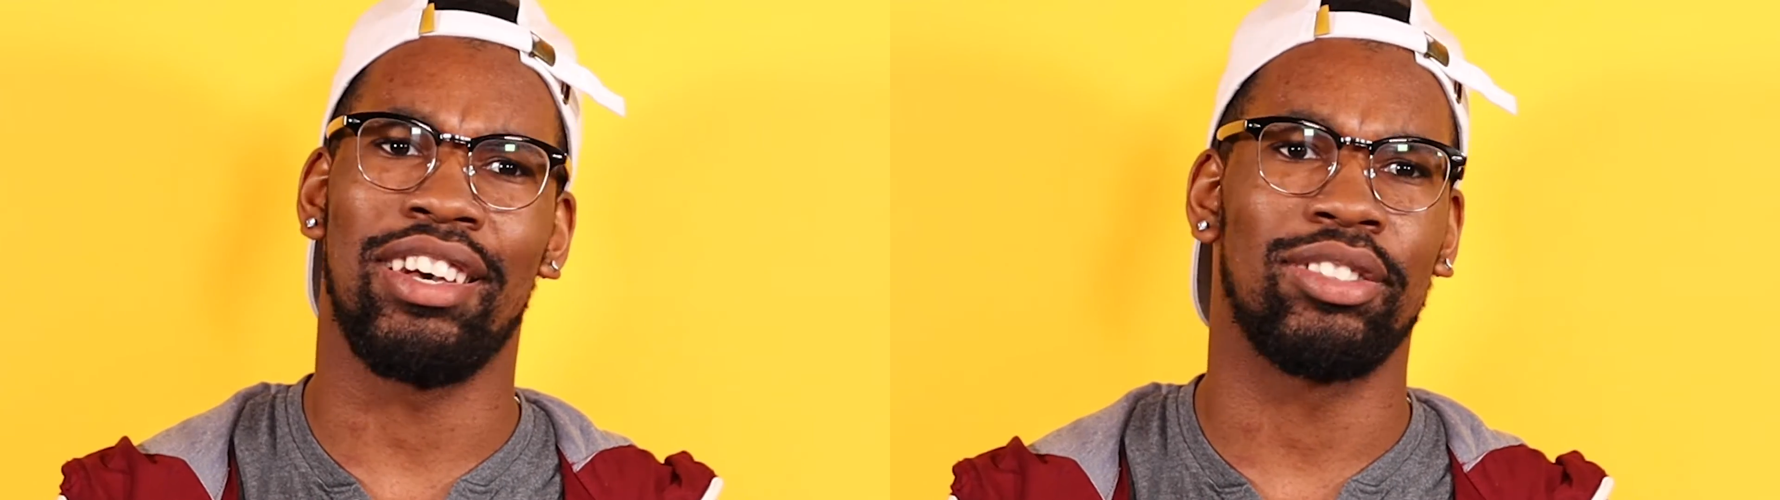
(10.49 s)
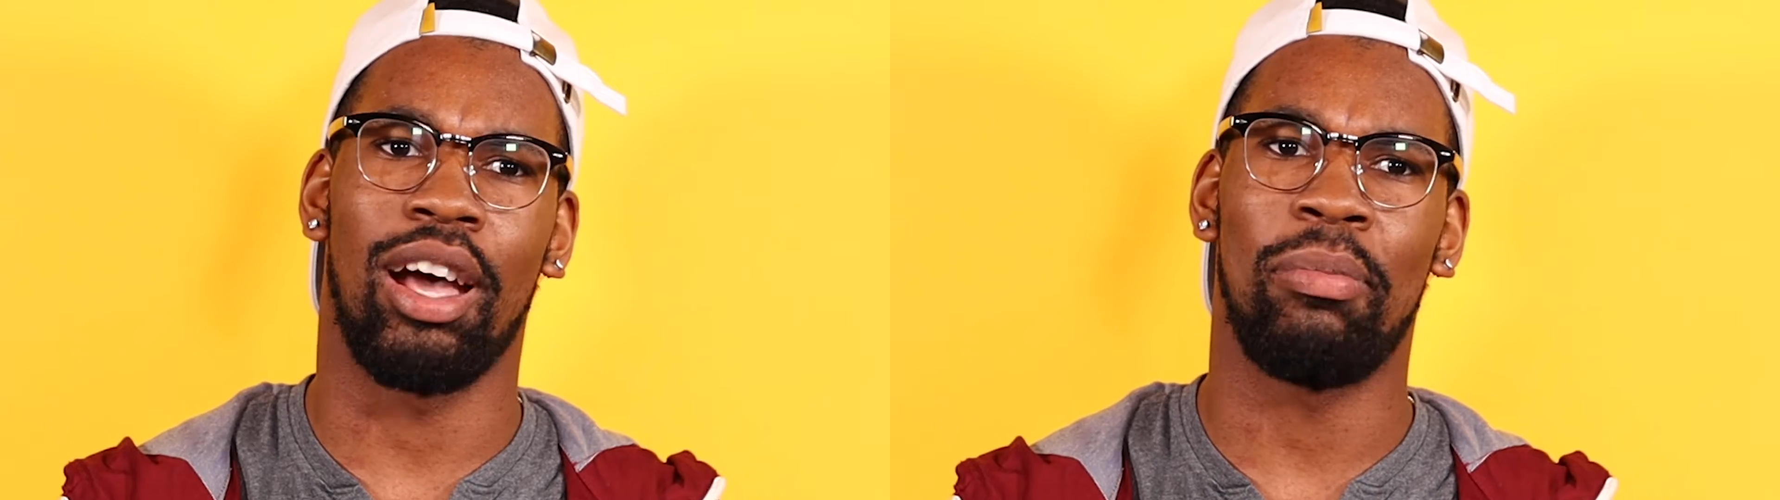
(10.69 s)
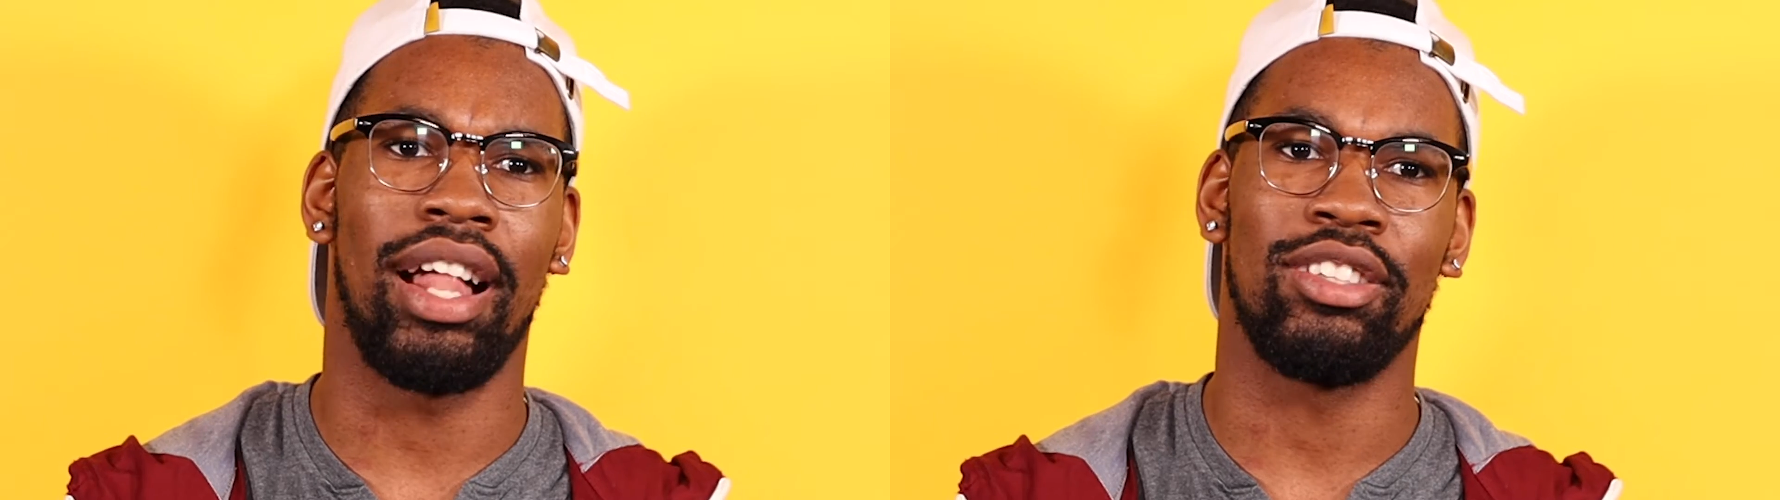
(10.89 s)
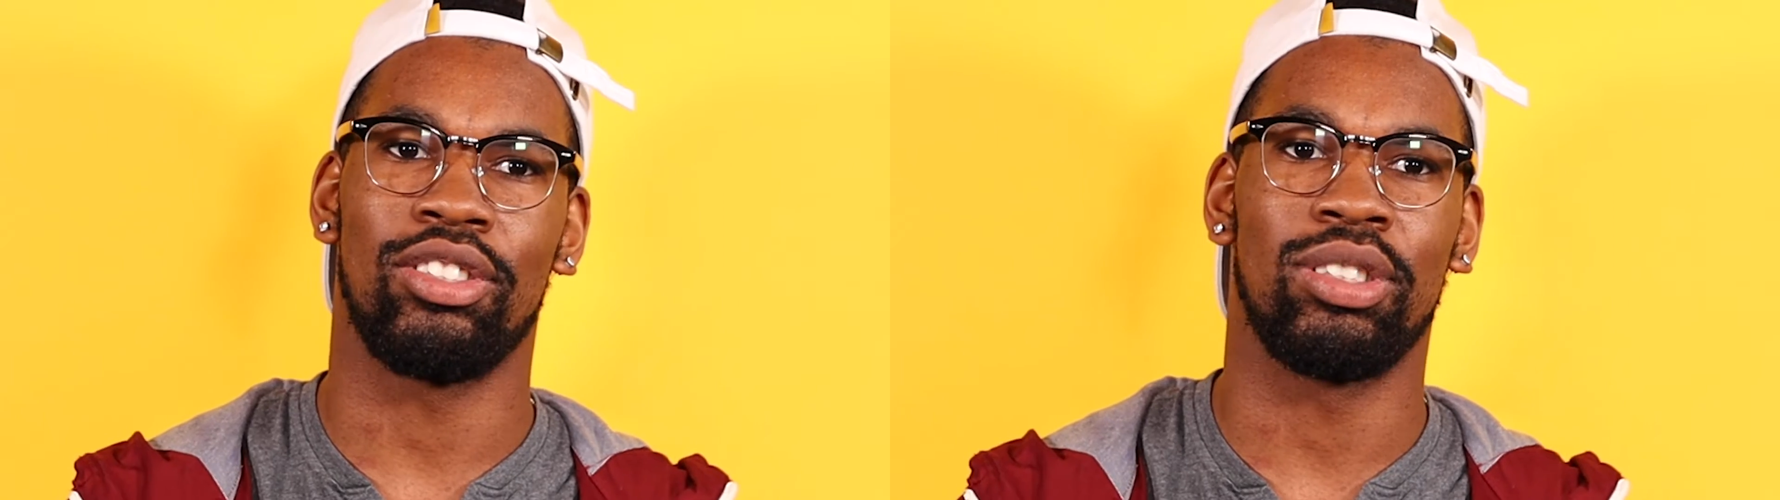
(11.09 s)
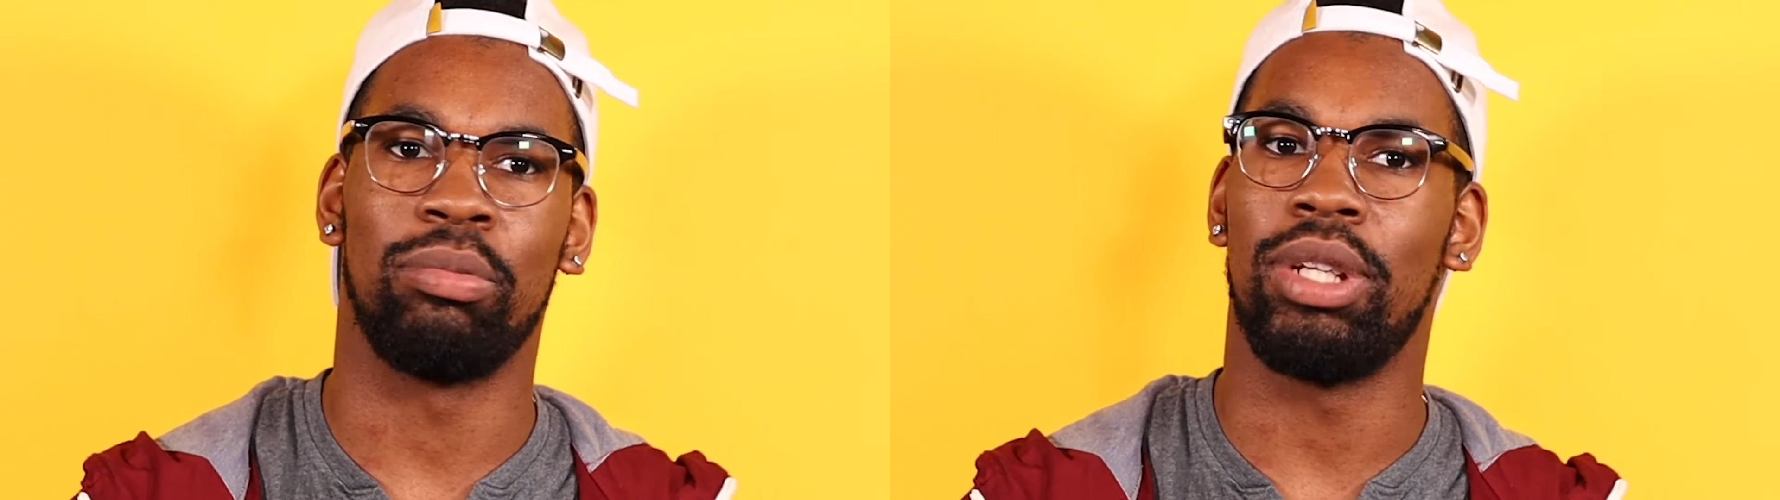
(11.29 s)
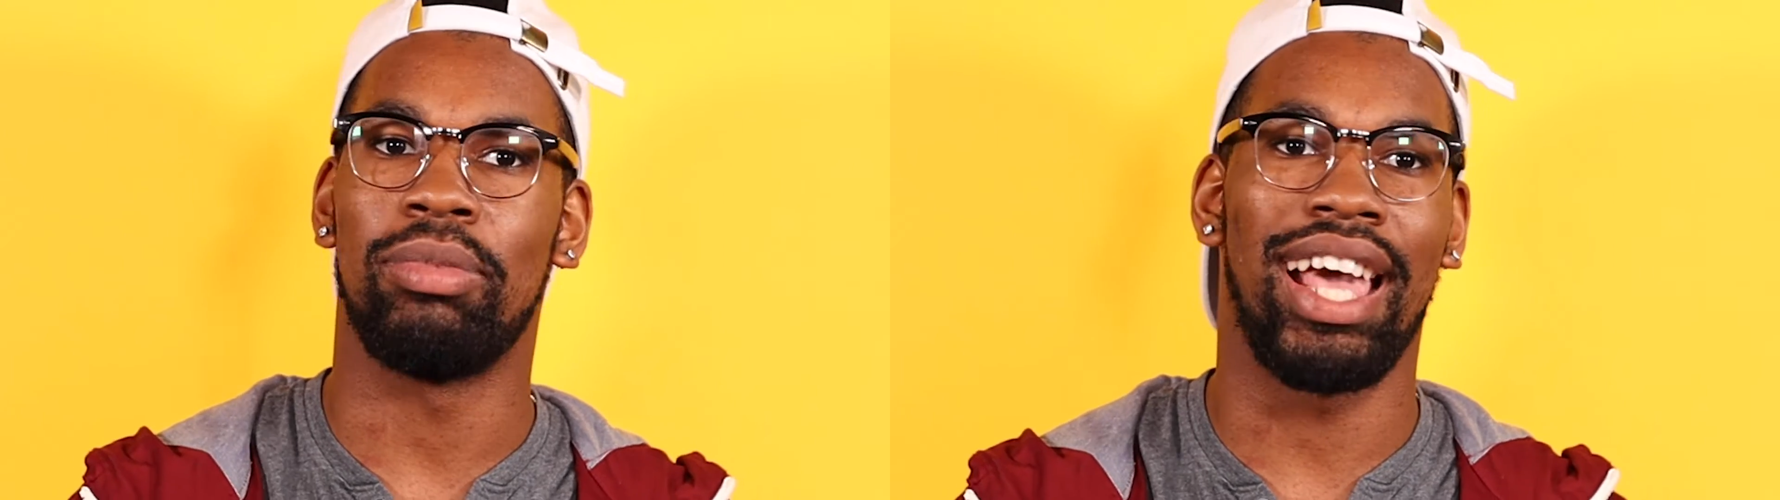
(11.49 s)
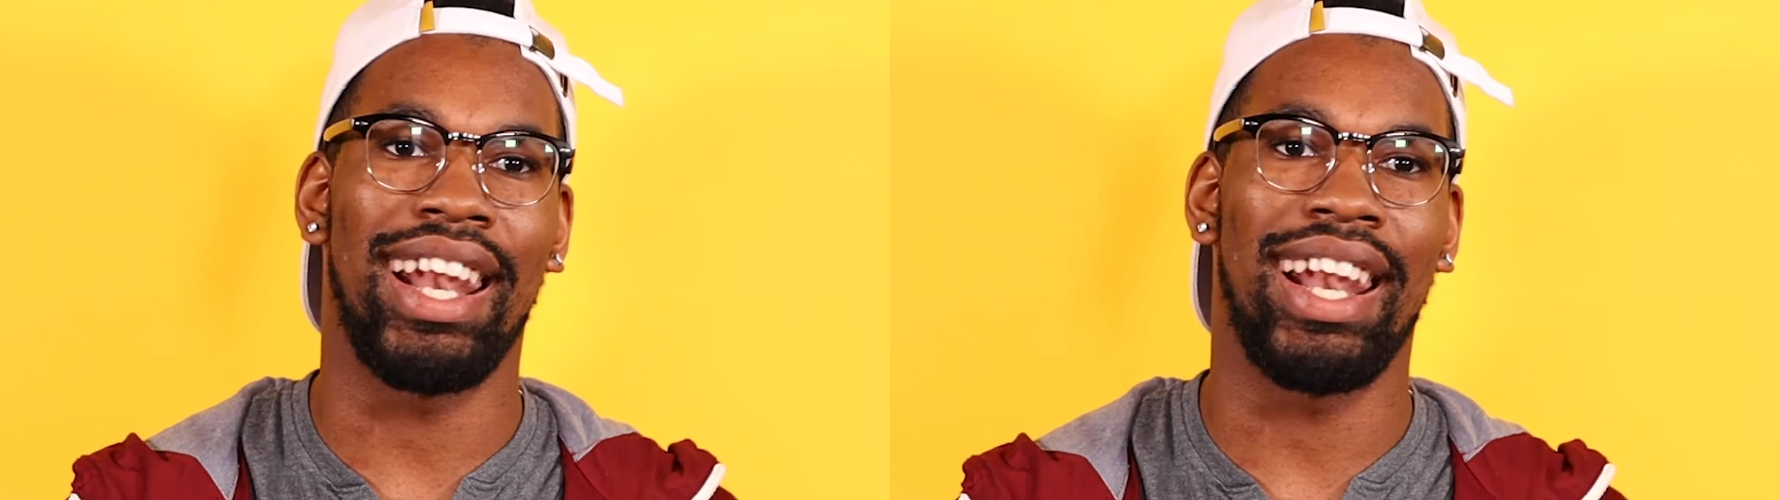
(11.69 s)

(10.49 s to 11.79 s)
else, so I probably should just bleep